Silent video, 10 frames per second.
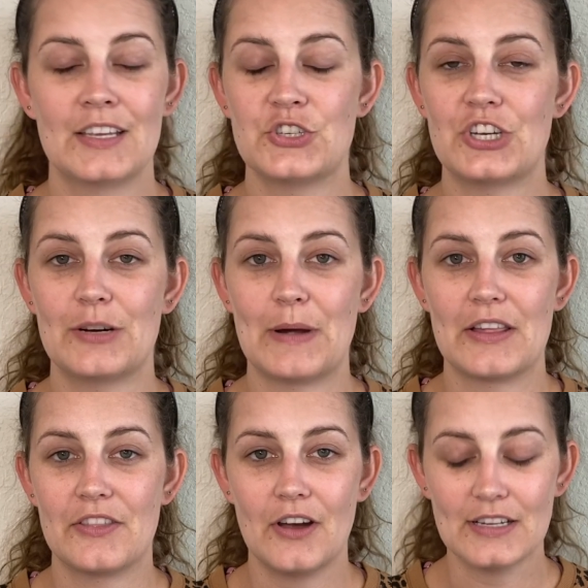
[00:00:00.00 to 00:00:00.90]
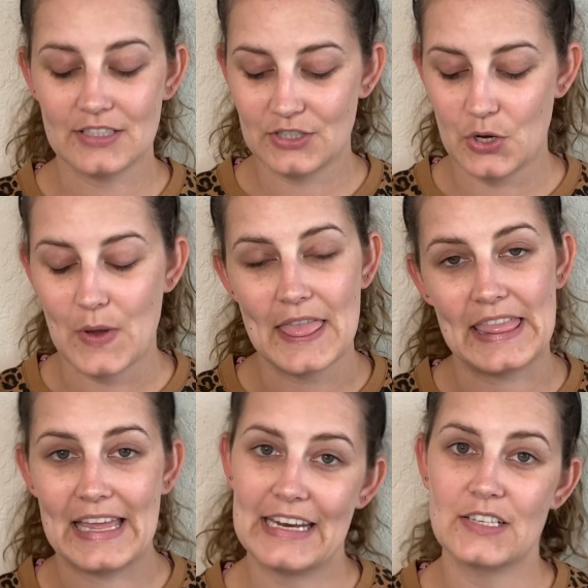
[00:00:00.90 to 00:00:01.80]
share my thoughts, so
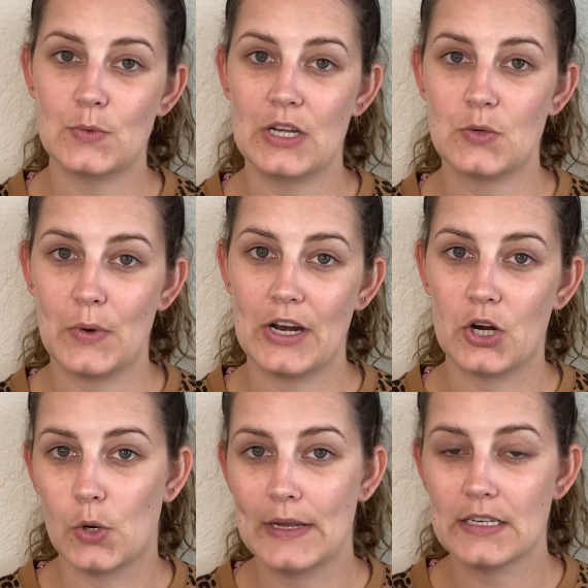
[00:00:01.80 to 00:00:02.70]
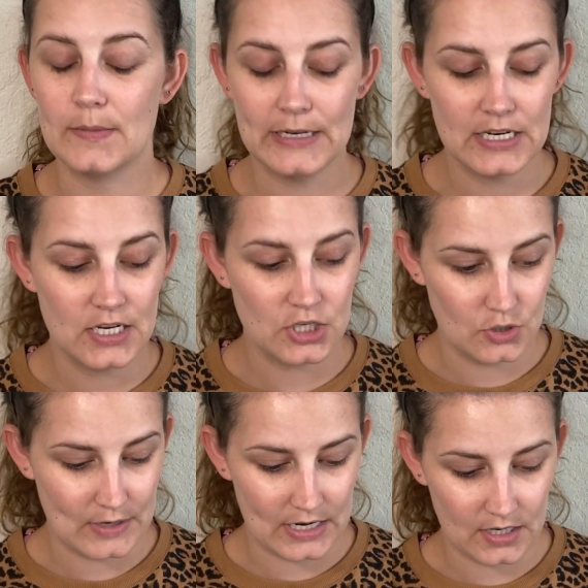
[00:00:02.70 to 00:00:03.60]
that is what we are going to be
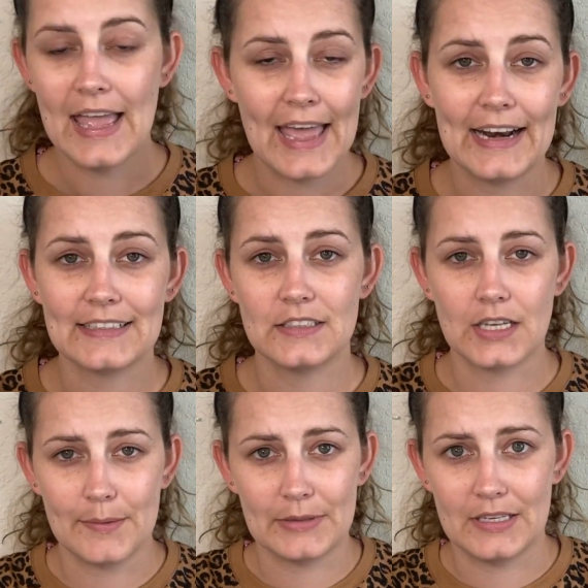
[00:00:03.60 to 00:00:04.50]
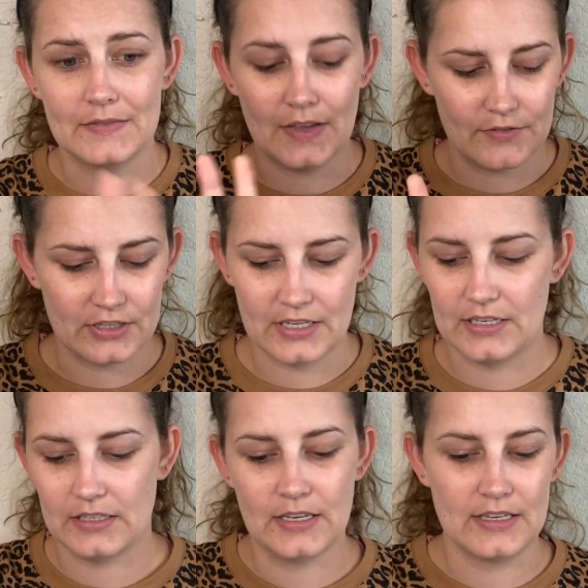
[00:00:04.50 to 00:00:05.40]
doing. And I still can't believe
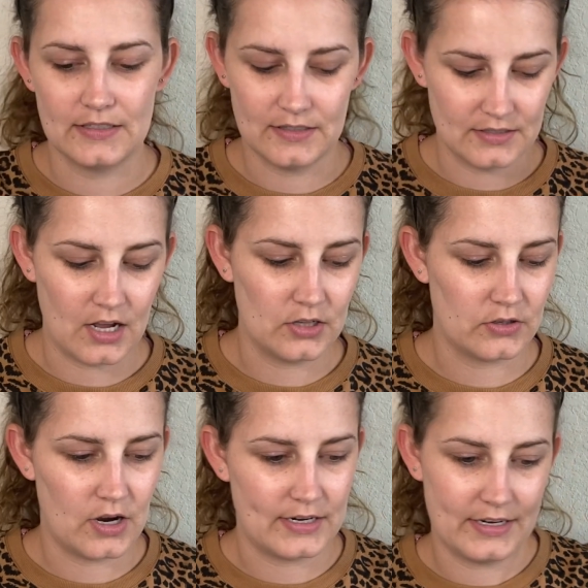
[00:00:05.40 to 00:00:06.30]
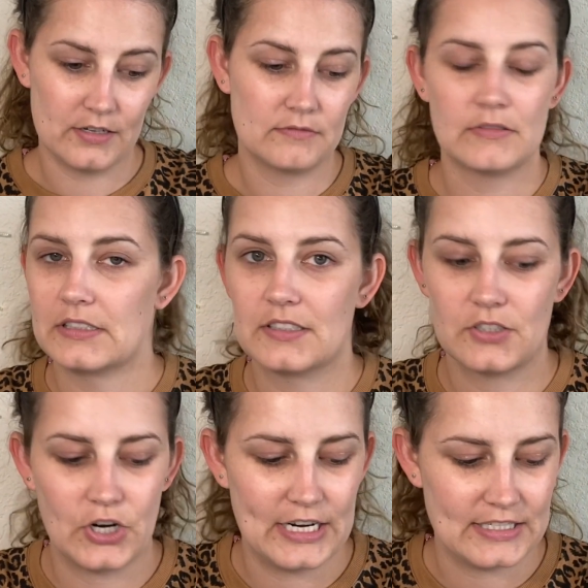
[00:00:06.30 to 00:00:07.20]
everything is $1 on here. It's
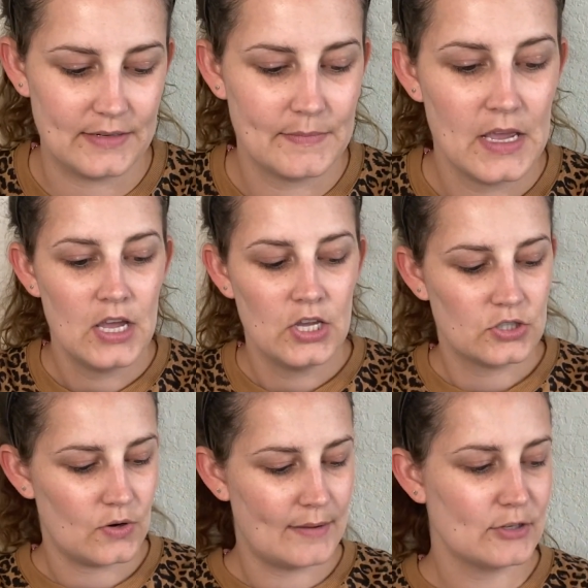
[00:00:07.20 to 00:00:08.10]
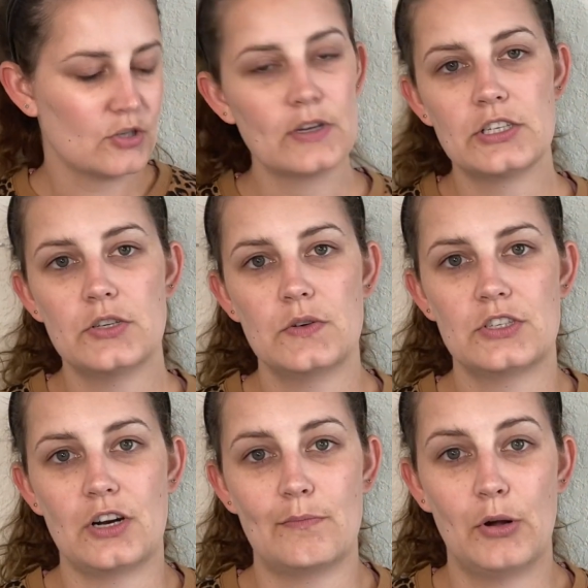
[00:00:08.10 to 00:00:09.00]
crazy. So I'm just going to
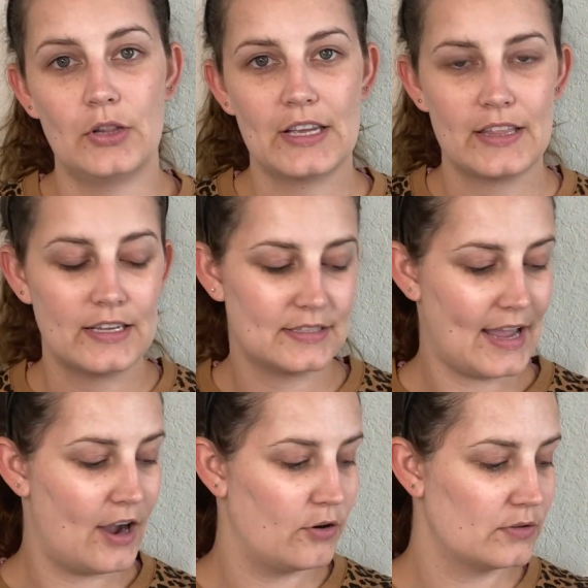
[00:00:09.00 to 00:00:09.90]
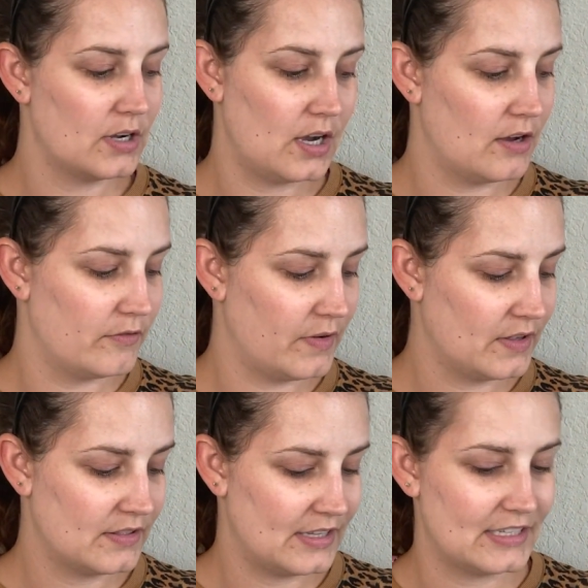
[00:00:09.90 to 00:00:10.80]
start pulling things out of
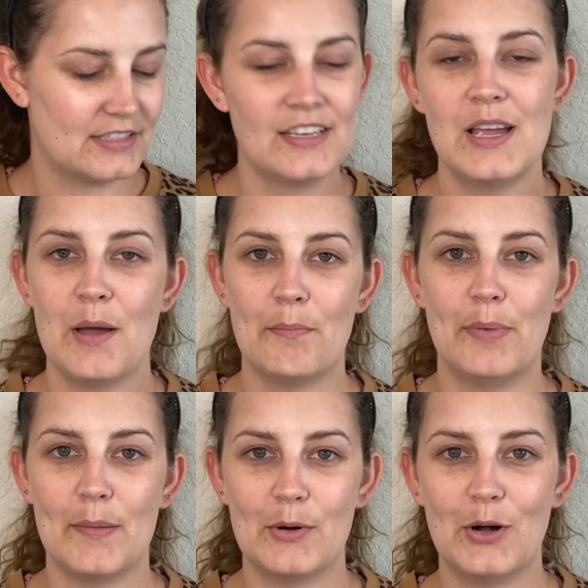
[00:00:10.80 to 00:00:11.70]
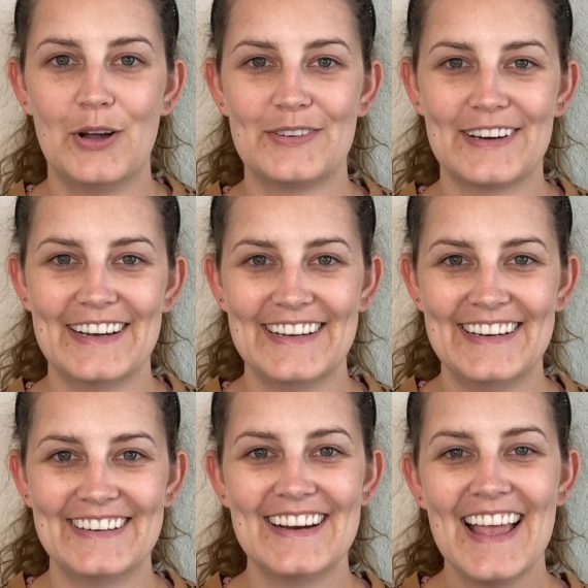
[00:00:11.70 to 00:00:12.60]
this bubble right
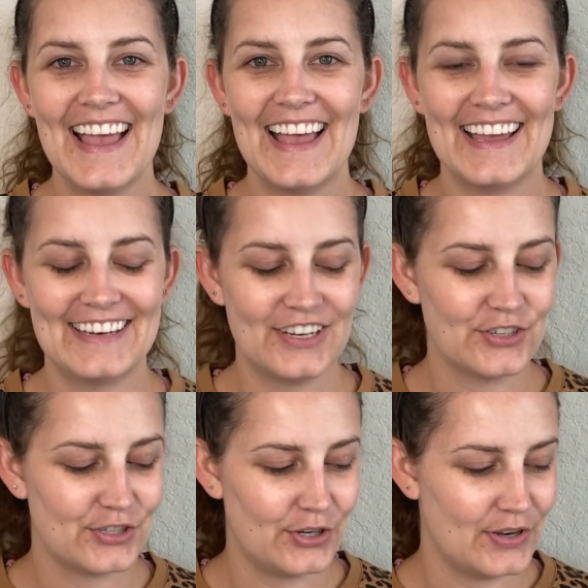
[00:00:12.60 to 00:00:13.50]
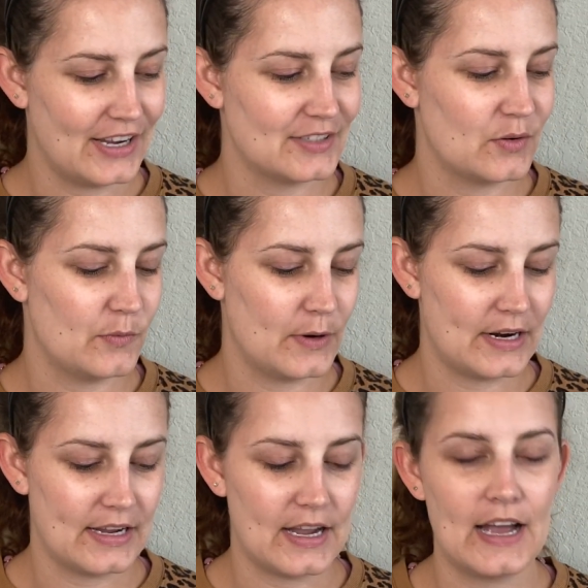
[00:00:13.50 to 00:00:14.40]
here and show you guys what
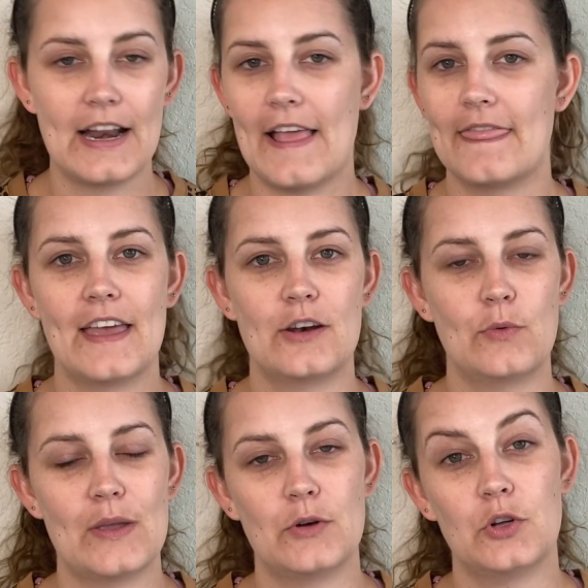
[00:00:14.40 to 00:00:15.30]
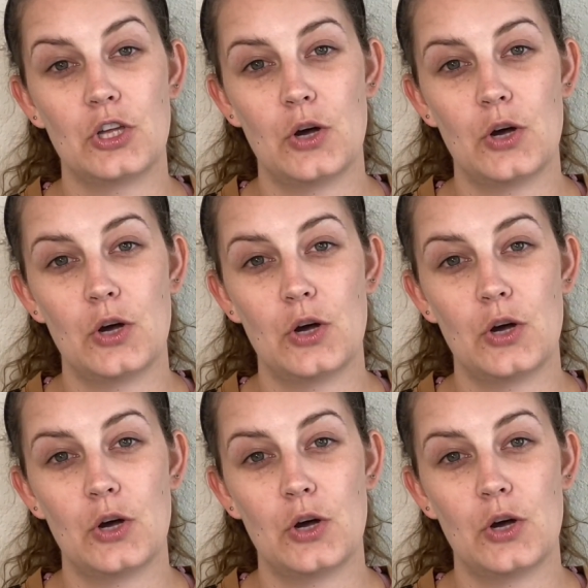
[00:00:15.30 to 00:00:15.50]
I got, and then we will go